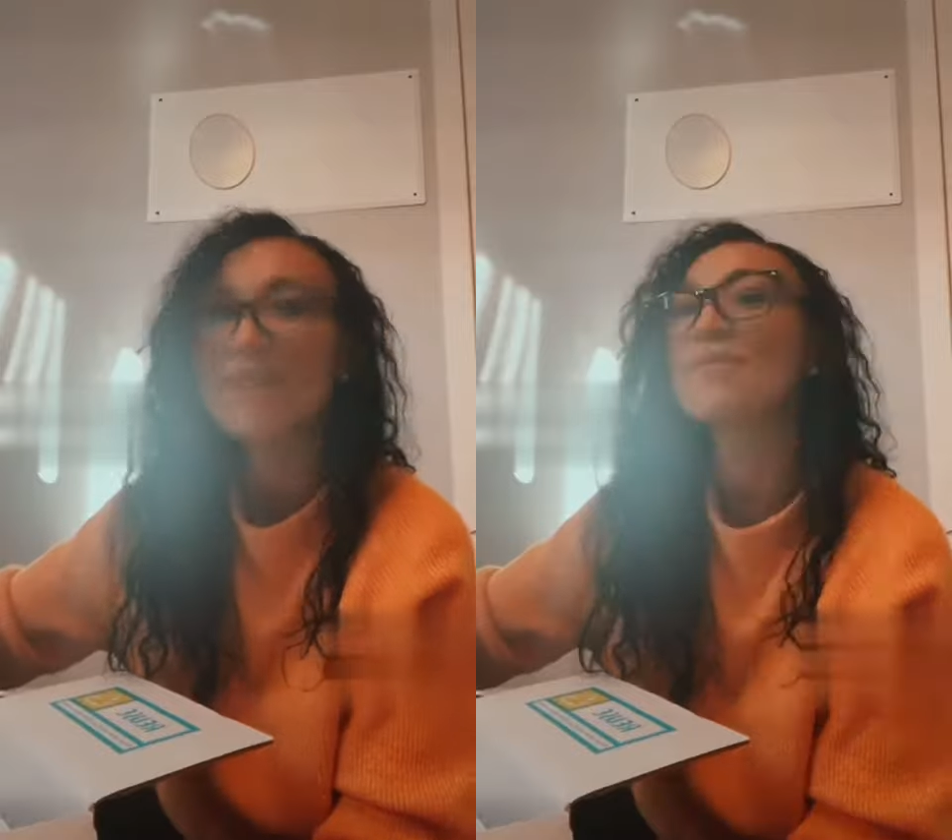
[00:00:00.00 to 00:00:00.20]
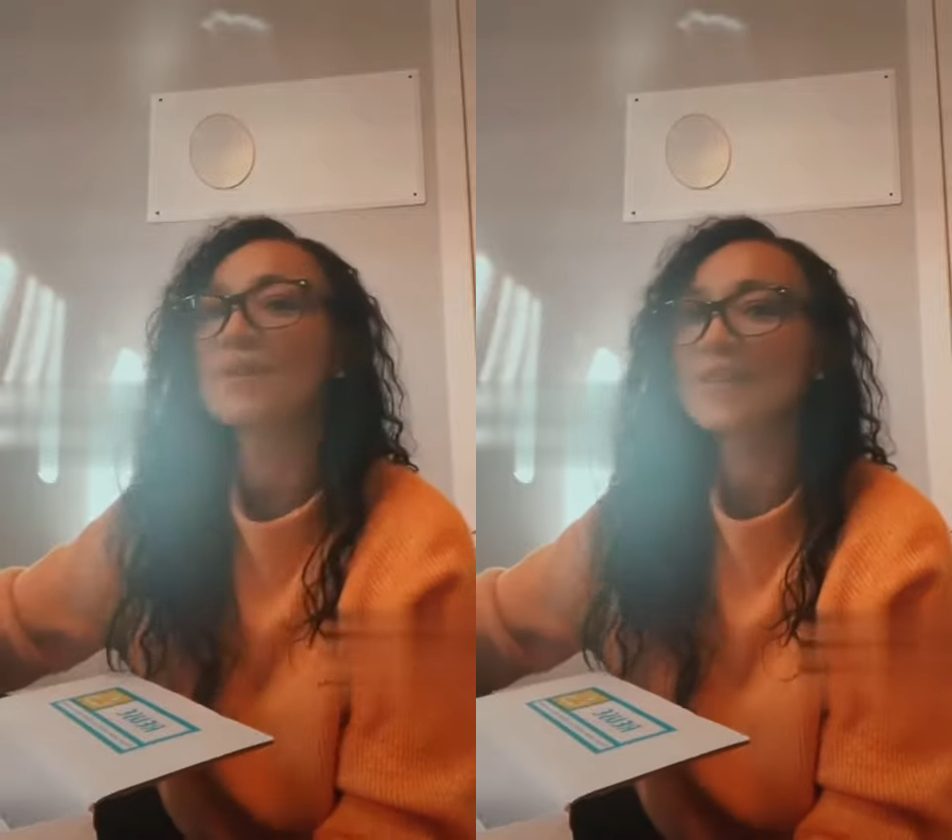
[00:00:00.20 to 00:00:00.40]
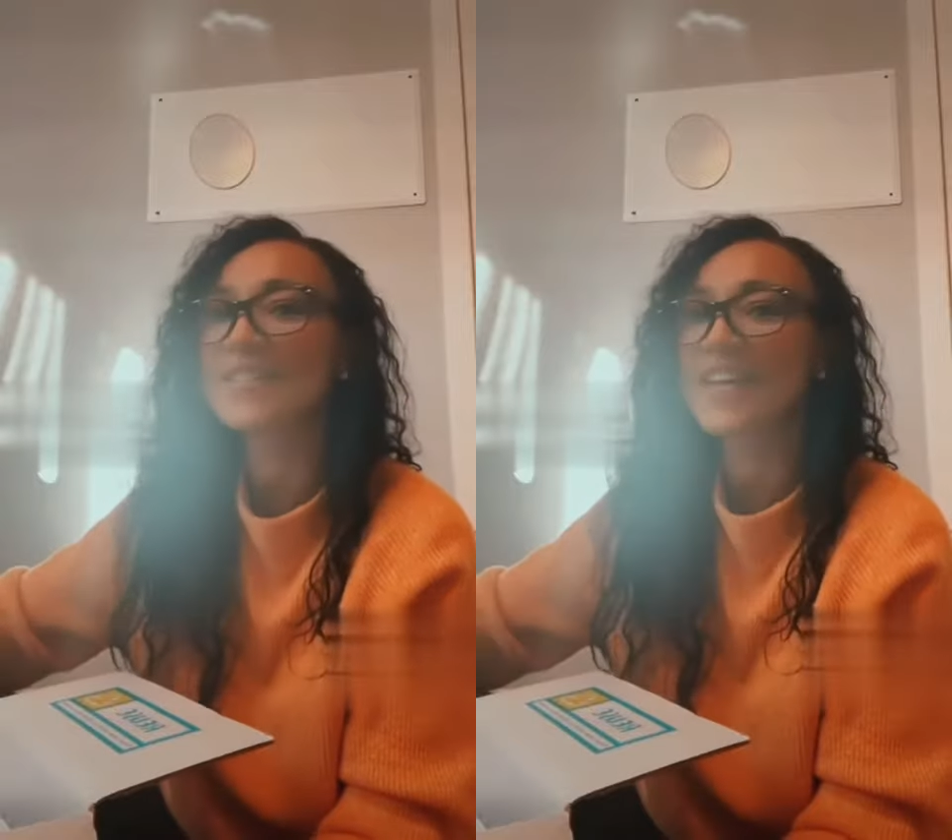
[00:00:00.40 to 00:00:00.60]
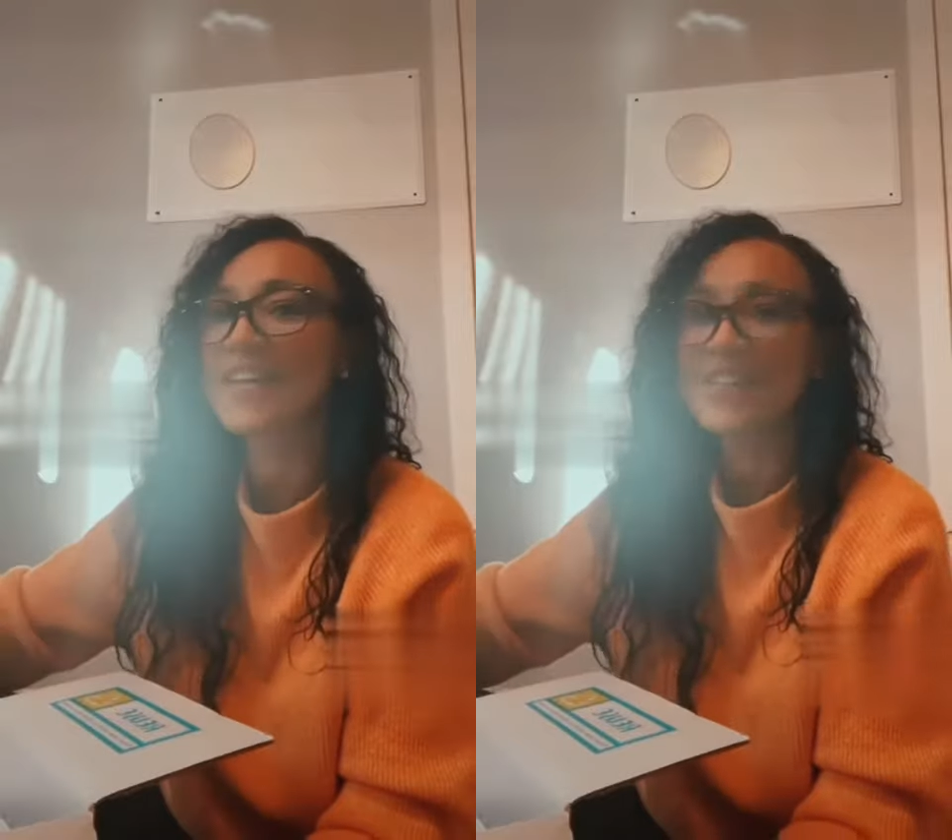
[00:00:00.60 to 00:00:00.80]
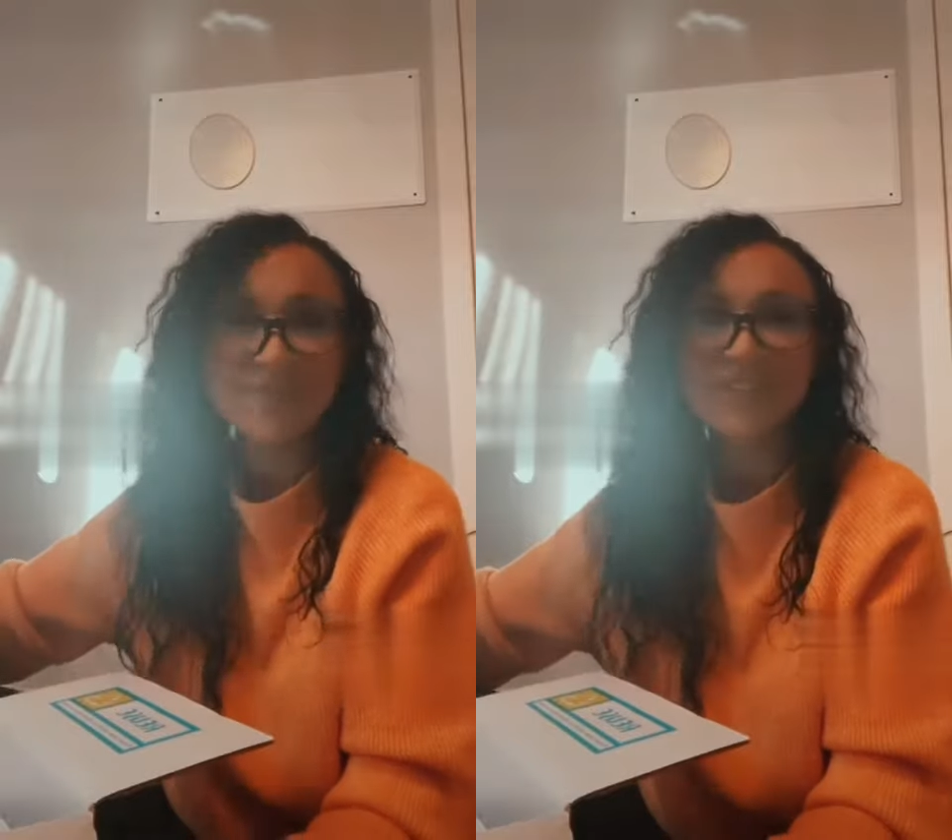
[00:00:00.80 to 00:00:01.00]
I'm so
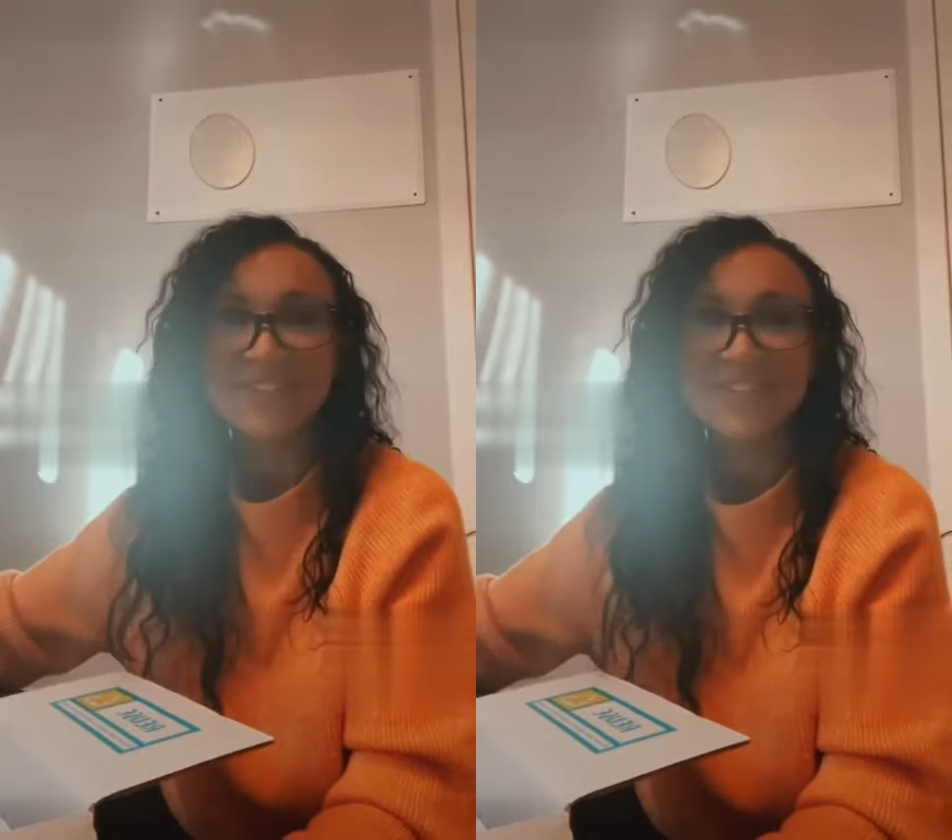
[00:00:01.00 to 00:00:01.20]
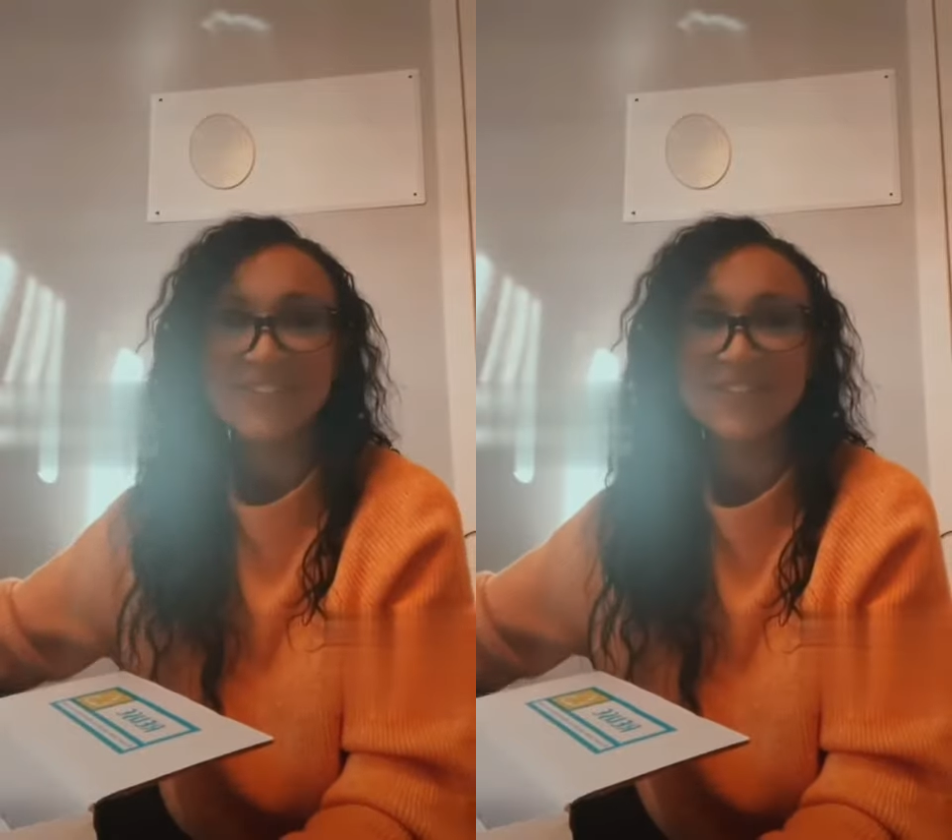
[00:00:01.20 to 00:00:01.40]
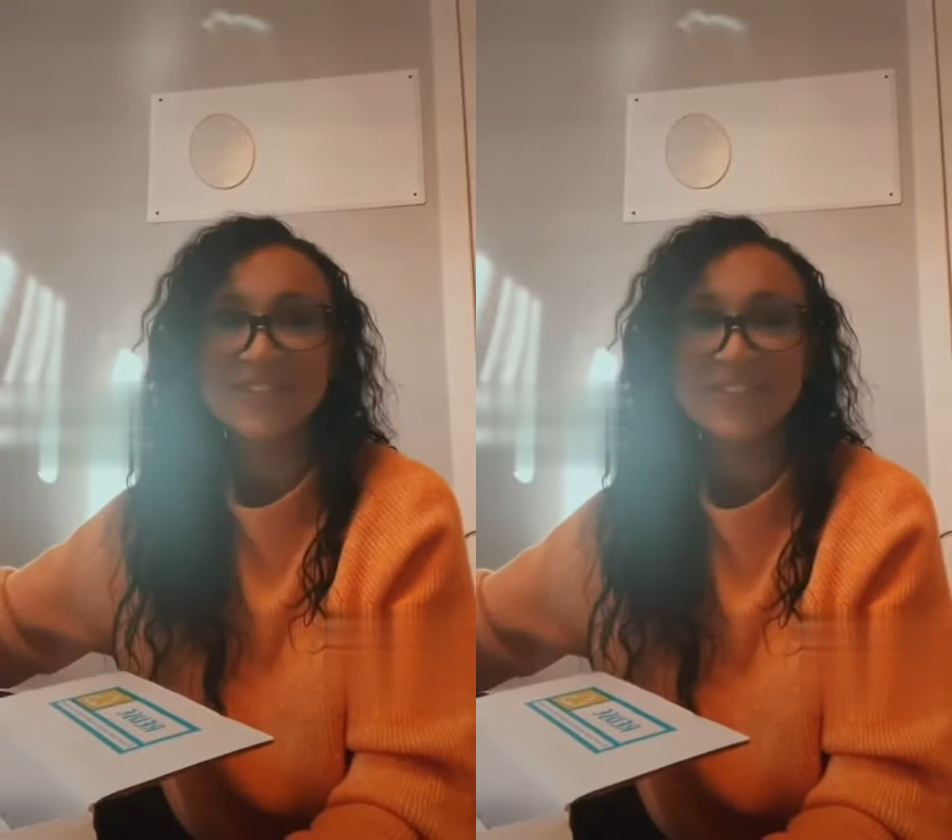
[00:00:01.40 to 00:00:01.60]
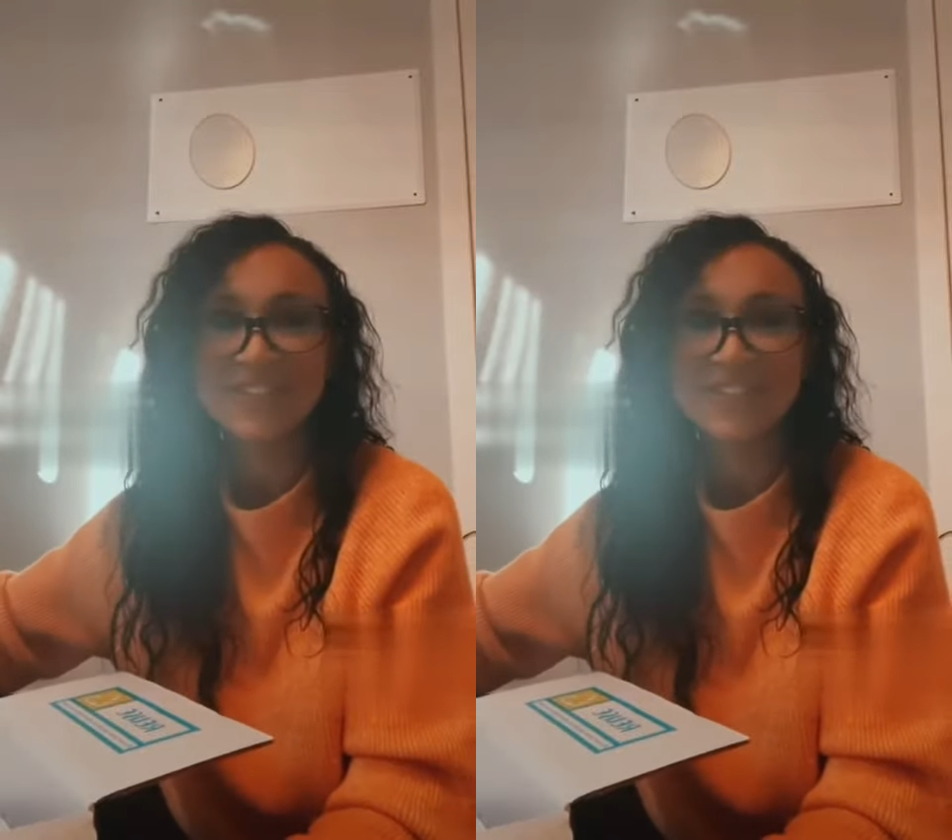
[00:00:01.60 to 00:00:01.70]
excited that we're going to start doing